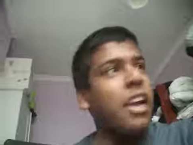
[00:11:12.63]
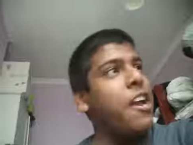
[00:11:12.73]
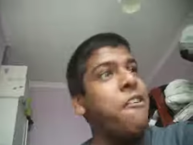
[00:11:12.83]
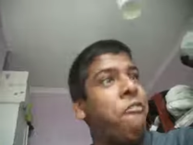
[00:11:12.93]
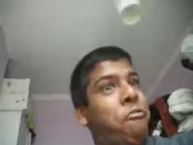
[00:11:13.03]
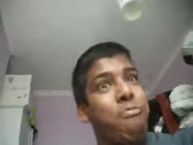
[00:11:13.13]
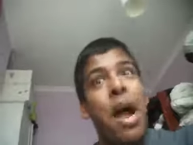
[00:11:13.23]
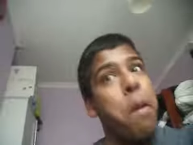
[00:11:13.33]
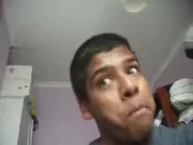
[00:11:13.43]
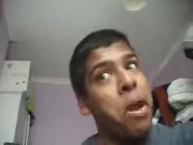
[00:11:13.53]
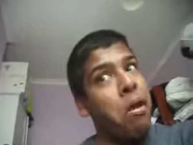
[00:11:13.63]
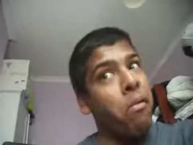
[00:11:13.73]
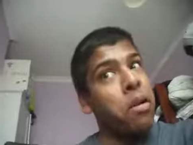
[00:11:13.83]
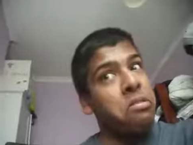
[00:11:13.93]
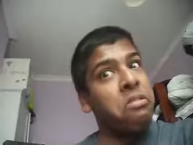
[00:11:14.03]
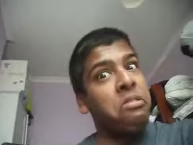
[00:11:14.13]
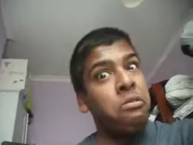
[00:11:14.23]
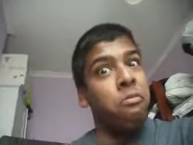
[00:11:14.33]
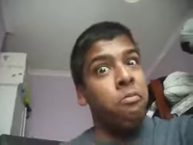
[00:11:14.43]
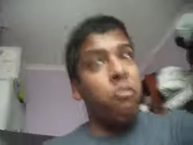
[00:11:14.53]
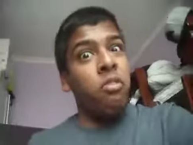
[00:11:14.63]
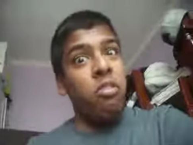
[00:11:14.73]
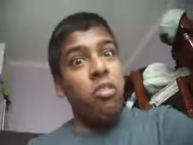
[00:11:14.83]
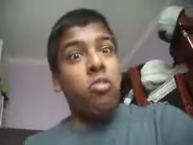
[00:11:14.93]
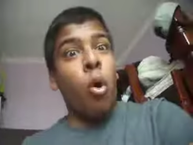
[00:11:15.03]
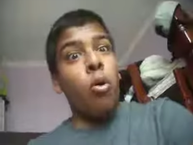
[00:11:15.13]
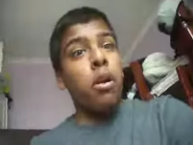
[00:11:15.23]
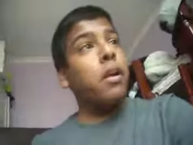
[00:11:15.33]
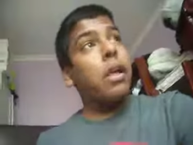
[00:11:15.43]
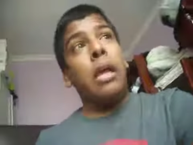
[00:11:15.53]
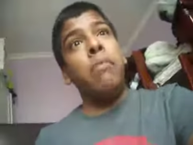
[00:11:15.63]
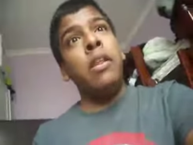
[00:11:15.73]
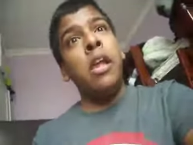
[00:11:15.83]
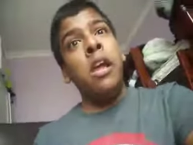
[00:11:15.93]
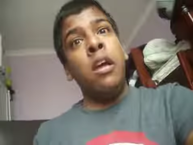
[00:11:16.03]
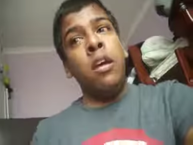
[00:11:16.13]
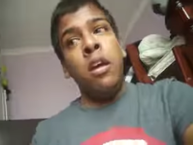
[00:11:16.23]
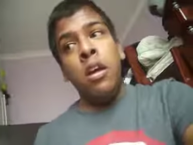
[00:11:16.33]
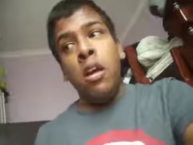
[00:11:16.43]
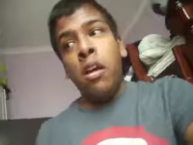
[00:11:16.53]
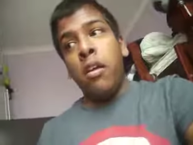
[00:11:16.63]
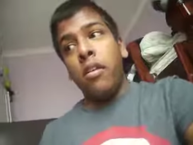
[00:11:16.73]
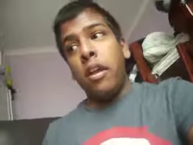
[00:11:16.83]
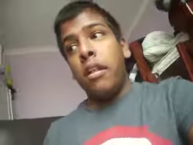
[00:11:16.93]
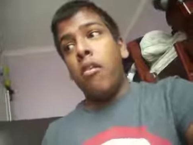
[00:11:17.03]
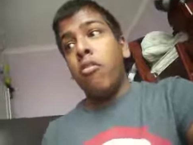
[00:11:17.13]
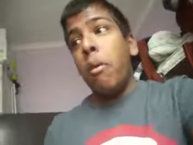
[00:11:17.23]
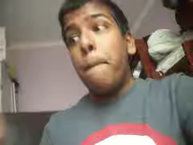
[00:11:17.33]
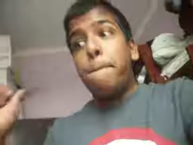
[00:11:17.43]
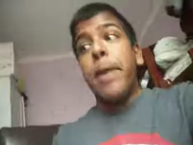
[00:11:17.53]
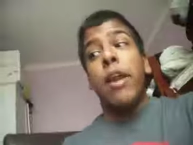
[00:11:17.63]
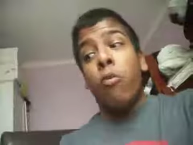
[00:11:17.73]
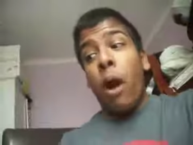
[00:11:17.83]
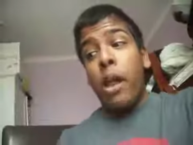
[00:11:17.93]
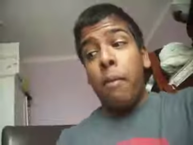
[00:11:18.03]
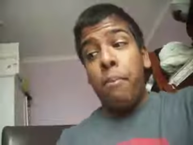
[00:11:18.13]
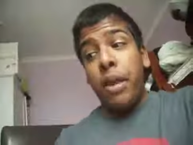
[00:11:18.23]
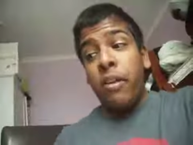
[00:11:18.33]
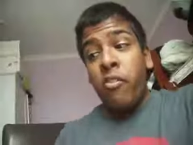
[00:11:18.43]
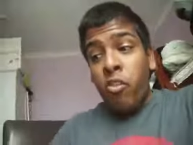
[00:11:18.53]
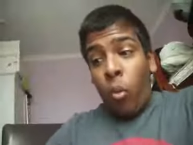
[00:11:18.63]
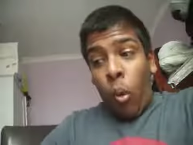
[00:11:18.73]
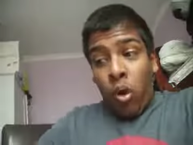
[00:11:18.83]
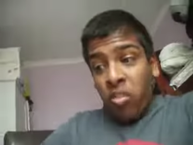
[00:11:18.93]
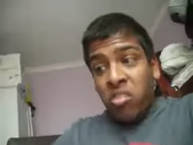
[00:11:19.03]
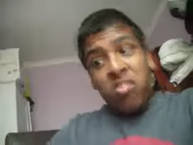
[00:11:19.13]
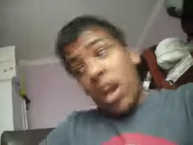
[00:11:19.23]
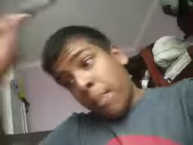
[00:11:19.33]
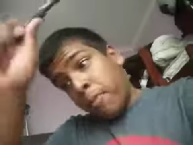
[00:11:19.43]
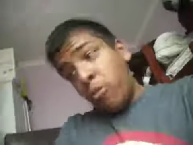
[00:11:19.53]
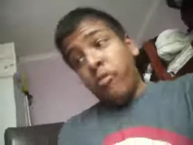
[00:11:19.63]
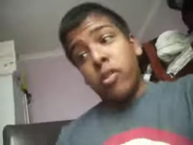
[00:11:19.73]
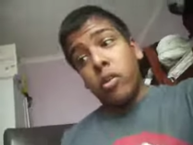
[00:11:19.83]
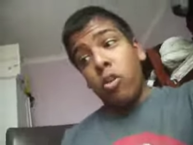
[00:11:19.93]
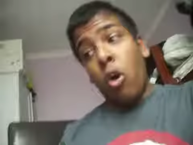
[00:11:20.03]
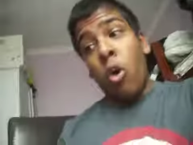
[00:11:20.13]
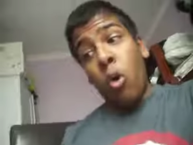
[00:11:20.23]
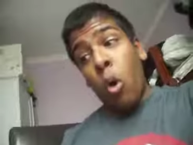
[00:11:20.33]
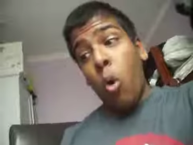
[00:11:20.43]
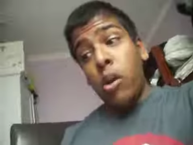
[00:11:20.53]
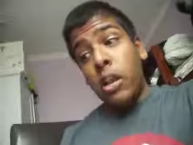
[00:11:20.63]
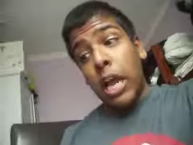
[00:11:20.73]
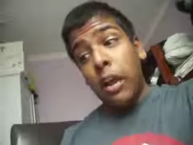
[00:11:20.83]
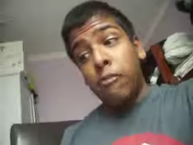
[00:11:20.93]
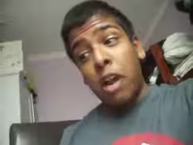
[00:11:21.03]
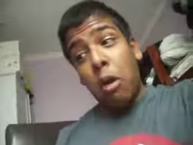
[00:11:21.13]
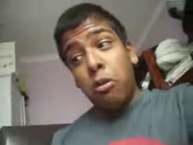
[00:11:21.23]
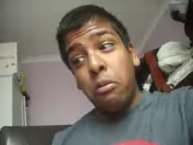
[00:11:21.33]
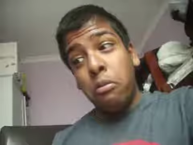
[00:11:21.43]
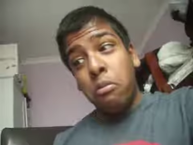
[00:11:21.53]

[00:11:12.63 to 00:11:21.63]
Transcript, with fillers: If my parents told you to me this, yeah, there's a be quiet bitch or I'll slap you in front of the whole entire crowd.